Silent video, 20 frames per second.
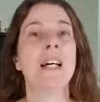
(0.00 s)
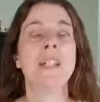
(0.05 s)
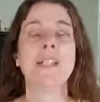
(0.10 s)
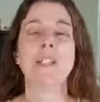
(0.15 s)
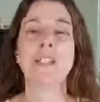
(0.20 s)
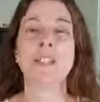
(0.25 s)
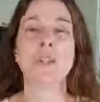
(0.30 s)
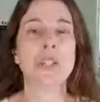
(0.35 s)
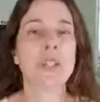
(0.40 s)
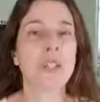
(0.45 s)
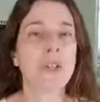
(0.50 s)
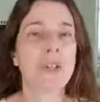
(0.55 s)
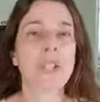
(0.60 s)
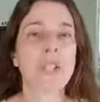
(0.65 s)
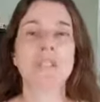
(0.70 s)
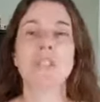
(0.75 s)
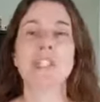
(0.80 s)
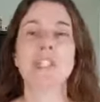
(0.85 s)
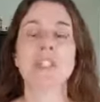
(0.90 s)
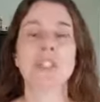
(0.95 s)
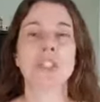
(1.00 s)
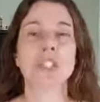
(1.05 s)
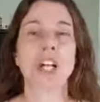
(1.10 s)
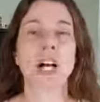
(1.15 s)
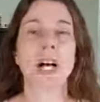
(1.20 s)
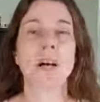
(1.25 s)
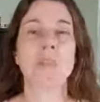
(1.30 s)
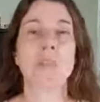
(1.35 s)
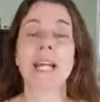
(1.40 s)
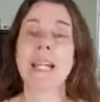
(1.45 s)
So, you know, give it a
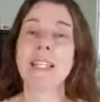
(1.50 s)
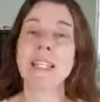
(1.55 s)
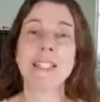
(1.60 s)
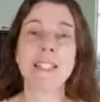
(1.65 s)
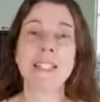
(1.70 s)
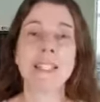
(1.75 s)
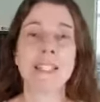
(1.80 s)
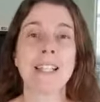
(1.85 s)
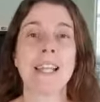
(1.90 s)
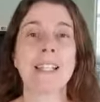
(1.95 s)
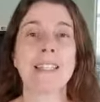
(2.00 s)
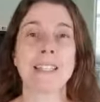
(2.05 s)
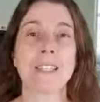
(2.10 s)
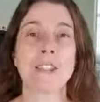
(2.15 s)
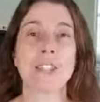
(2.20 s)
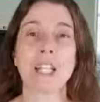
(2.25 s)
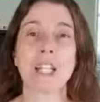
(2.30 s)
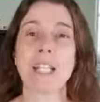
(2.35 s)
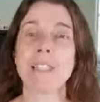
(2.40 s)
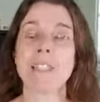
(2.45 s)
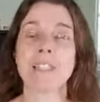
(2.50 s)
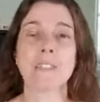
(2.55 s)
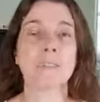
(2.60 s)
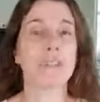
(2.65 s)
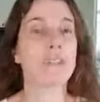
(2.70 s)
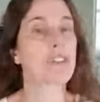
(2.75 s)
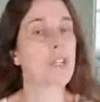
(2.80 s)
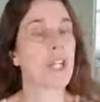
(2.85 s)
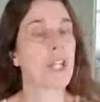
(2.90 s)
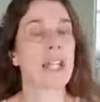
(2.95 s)
shot. But anything I suggest, if
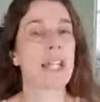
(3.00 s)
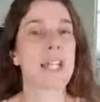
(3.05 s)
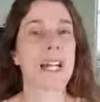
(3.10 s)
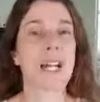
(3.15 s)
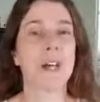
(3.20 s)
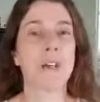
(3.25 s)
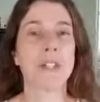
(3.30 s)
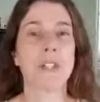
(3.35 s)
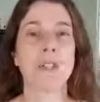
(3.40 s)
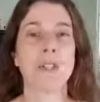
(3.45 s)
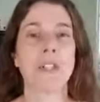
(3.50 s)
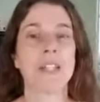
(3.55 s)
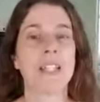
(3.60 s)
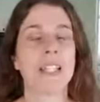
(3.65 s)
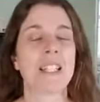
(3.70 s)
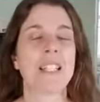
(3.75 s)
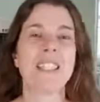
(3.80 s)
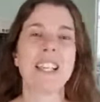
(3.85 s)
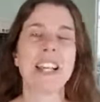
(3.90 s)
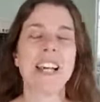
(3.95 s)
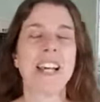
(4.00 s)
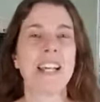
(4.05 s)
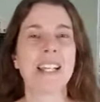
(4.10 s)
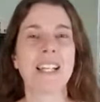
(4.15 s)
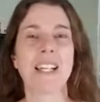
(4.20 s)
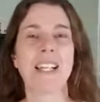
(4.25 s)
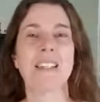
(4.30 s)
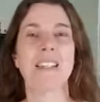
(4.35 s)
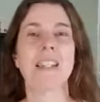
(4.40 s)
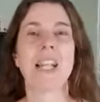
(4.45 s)
you try it out and you think, nah, I
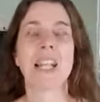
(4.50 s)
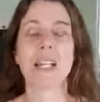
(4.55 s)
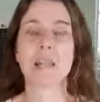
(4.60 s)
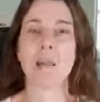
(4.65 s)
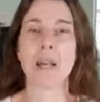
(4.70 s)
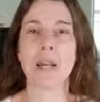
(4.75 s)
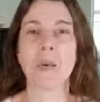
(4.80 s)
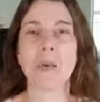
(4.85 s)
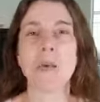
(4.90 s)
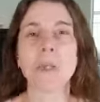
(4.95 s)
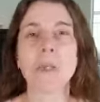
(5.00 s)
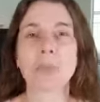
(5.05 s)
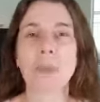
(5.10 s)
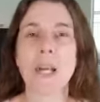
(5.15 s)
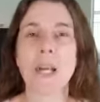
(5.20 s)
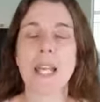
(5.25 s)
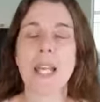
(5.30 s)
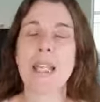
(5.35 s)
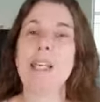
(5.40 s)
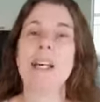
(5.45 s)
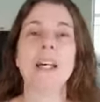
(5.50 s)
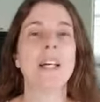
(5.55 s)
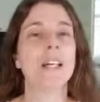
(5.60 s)
kind of like my old way,